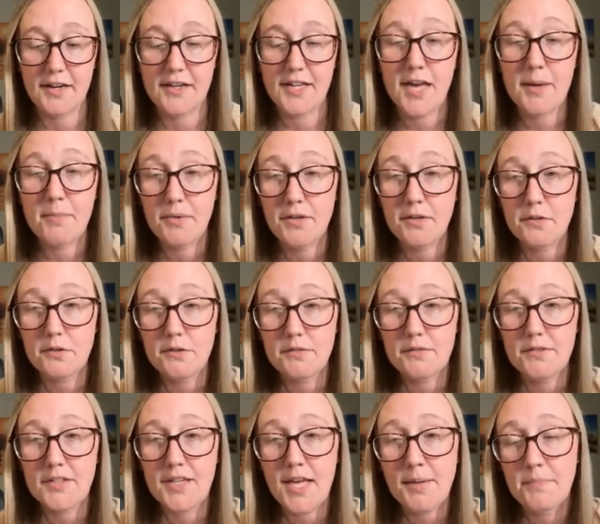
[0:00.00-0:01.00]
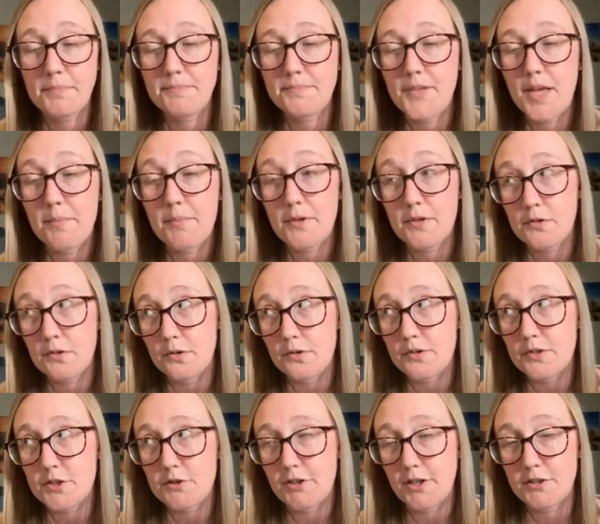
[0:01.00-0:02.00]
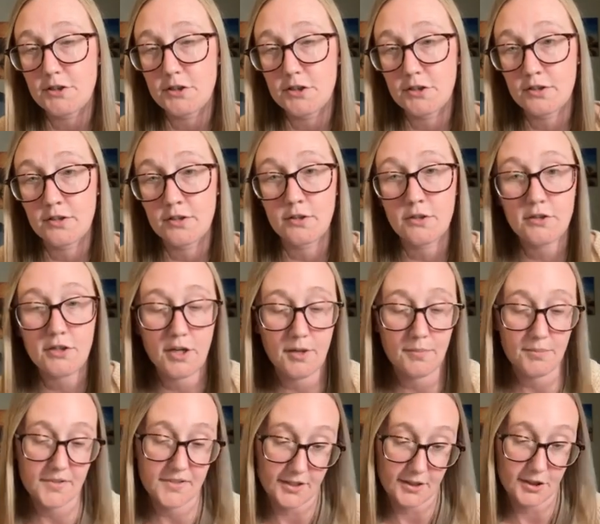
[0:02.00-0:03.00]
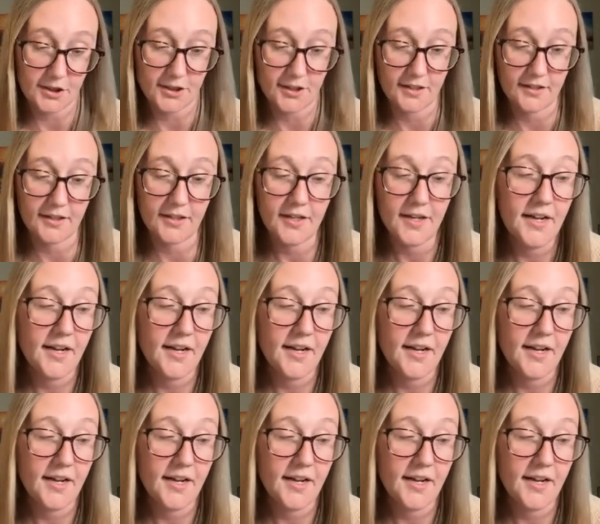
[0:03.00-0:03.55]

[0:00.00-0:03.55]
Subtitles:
chemical structure or composition.